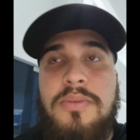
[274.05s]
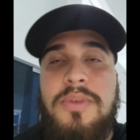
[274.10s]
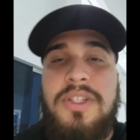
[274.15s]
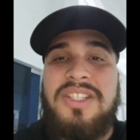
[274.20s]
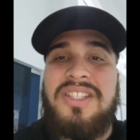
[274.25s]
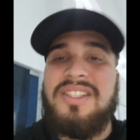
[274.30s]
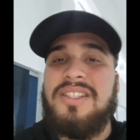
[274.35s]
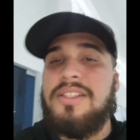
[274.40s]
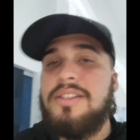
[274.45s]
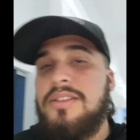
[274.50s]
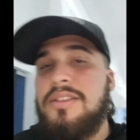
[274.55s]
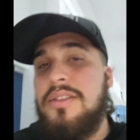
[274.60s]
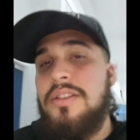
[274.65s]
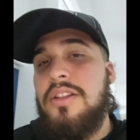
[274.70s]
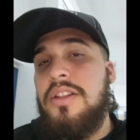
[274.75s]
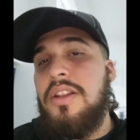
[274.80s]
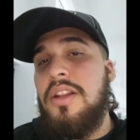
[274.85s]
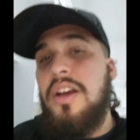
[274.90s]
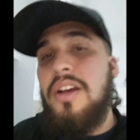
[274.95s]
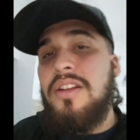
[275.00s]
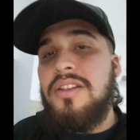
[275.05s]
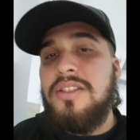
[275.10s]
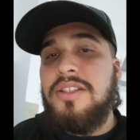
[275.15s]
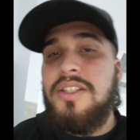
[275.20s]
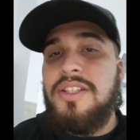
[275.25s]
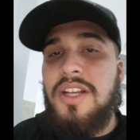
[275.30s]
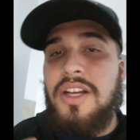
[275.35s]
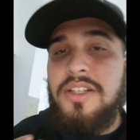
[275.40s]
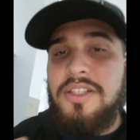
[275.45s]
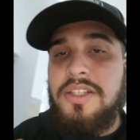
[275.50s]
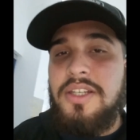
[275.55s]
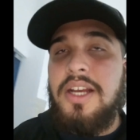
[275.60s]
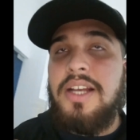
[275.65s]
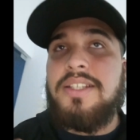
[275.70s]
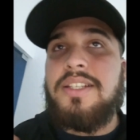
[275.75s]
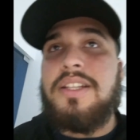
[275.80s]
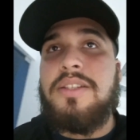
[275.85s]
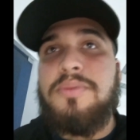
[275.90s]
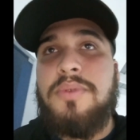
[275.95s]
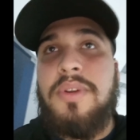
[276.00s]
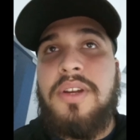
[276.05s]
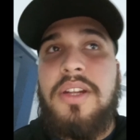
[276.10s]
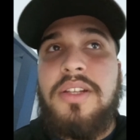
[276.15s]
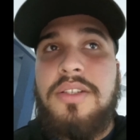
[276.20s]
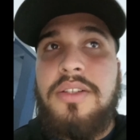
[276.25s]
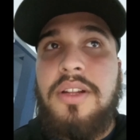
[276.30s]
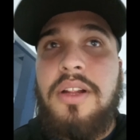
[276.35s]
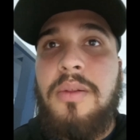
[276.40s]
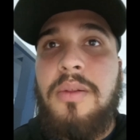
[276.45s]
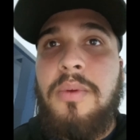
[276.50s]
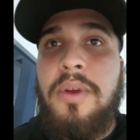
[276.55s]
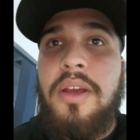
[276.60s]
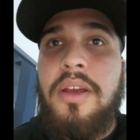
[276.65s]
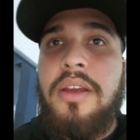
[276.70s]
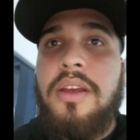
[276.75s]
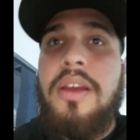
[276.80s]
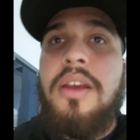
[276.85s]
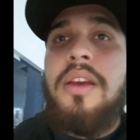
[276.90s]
which is not such as a traditional way.